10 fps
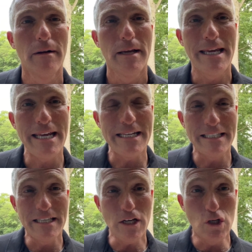
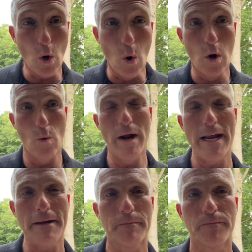He's the
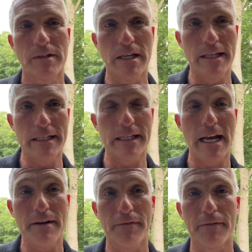doorway to this
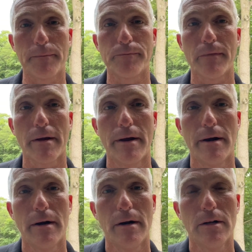life.
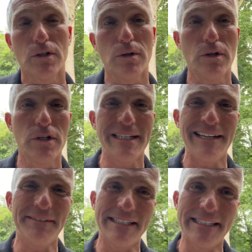So you just
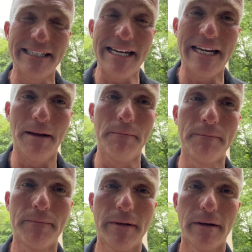have to seek him
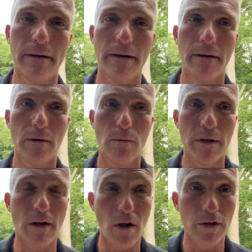
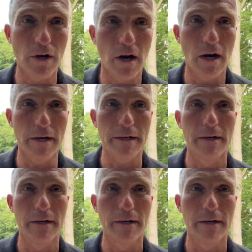with all your heart.